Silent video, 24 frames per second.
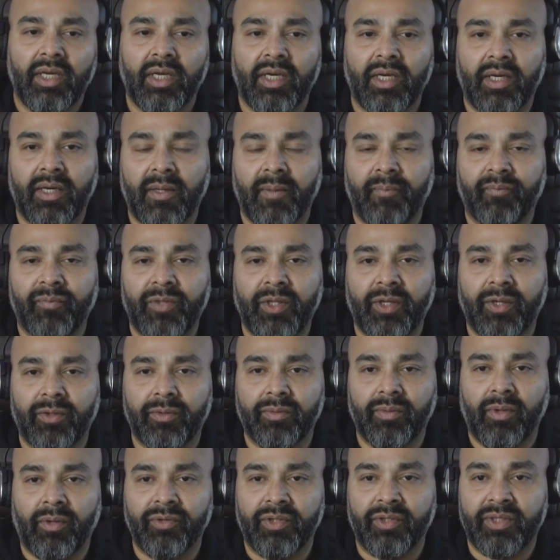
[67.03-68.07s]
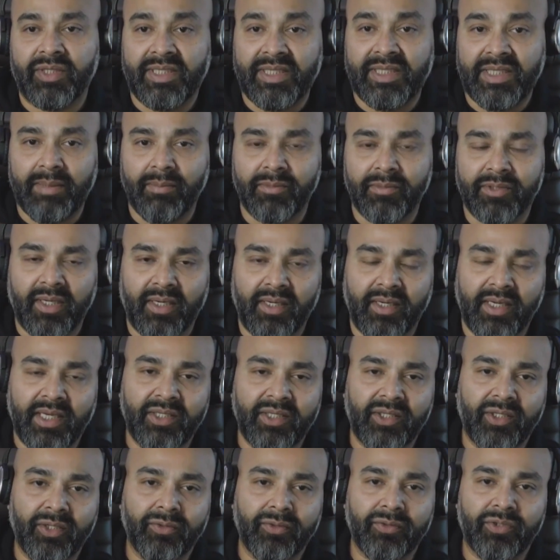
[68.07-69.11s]
on the teams that
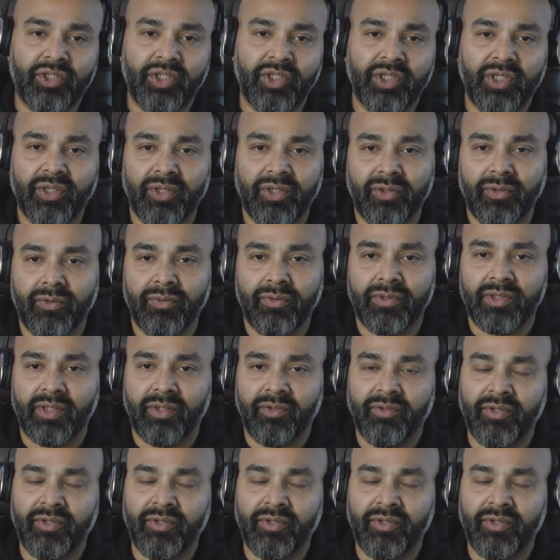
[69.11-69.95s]
led those geos,